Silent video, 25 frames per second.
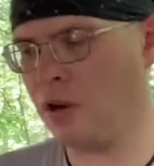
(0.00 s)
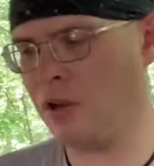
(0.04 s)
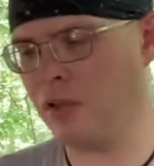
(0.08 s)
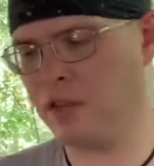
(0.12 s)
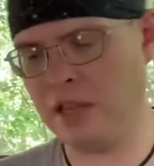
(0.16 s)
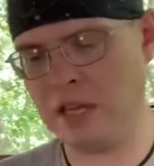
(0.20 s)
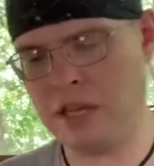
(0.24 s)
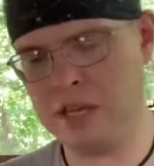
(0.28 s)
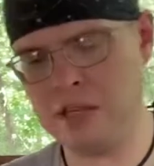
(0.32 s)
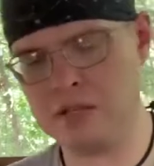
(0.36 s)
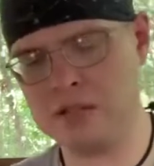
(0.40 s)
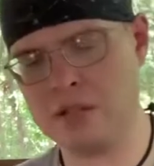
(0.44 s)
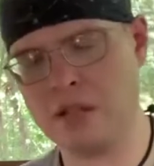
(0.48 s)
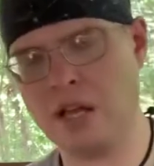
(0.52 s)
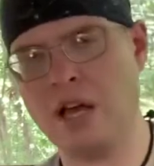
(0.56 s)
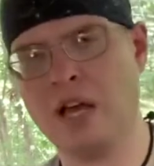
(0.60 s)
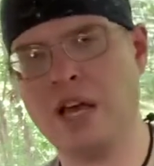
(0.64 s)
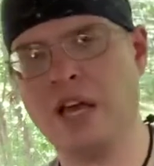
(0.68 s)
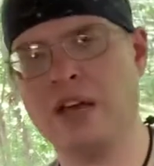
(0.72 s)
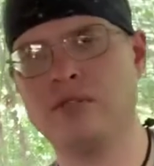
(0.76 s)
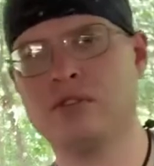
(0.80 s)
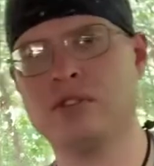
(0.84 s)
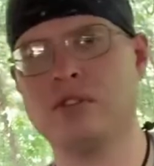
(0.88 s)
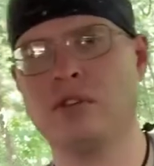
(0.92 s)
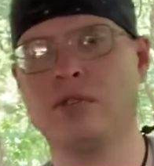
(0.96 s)
these
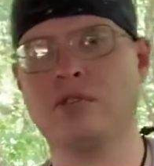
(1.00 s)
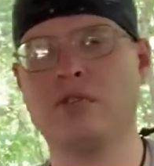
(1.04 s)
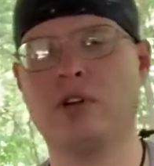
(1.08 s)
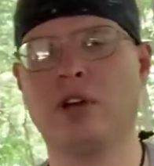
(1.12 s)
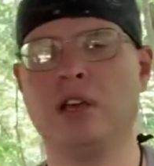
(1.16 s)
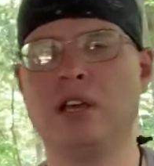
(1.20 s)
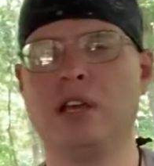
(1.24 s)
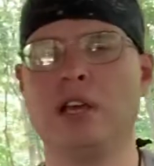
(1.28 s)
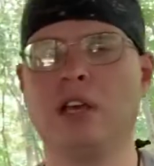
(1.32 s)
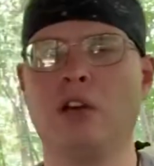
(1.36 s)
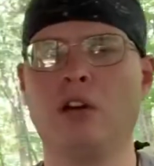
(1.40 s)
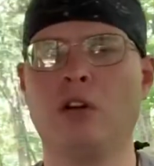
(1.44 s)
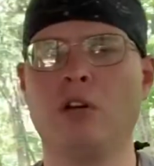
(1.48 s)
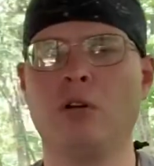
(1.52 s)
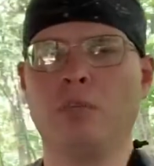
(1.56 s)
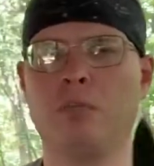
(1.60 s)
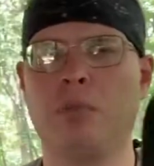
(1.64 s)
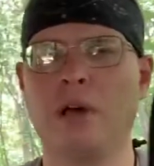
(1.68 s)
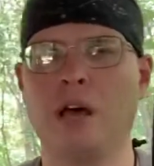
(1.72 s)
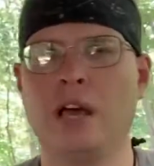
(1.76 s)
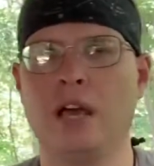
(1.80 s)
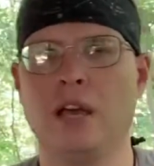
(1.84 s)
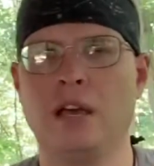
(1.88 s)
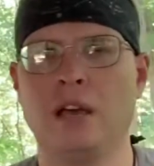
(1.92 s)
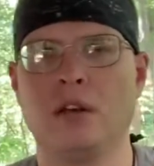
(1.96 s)
knives right here,
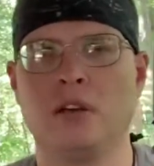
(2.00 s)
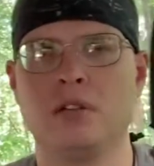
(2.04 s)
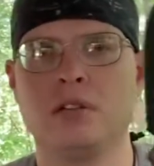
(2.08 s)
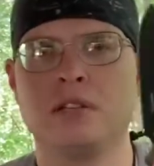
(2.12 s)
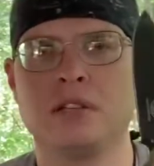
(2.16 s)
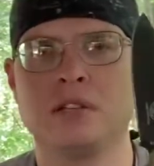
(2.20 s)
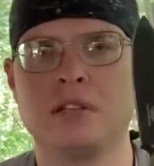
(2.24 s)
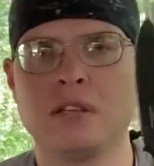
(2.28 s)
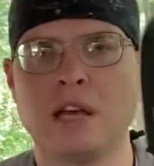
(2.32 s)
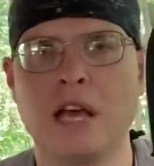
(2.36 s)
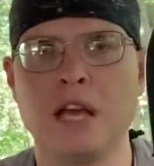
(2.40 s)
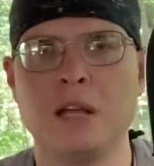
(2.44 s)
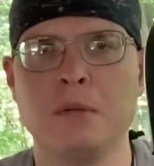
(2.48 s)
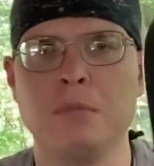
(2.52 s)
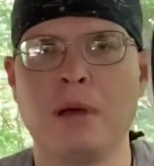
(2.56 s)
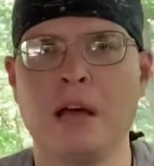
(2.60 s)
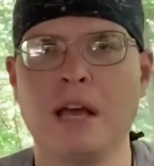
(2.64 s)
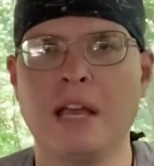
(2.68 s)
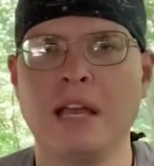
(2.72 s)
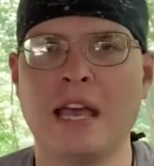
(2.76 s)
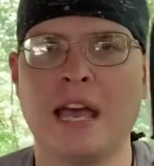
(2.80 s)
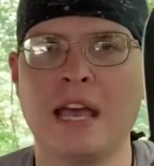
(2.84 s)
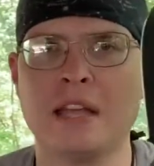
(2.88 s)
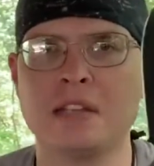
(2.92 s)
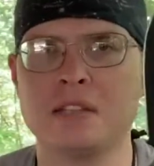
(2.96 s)
designed
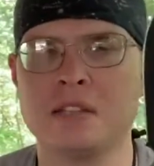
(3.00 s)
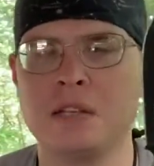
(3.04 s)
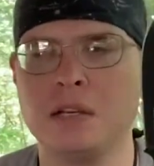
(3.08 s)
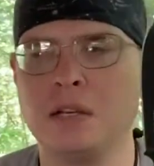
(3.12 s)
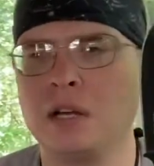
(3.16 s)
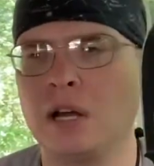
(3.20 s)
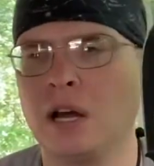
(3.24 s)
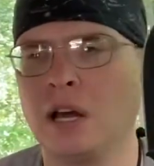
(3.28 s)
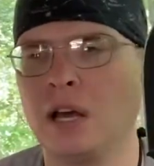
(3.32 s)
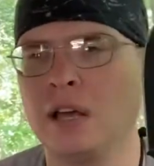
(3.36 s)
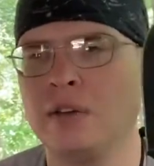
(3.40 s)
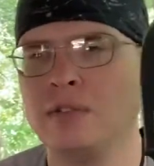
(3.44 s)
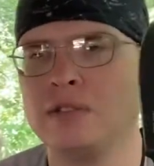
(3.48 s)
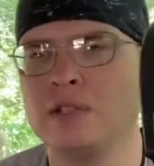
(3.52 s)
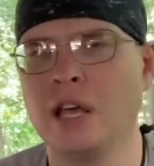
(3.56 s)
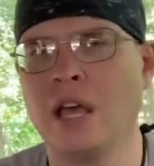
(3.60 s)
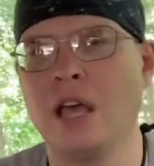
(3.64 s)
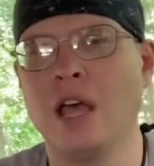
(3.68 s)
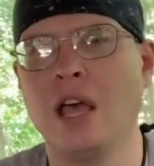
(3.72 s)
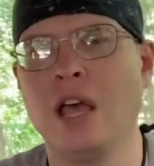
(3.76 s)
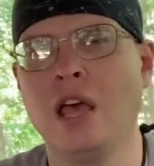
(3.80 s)
by ESEE Knives.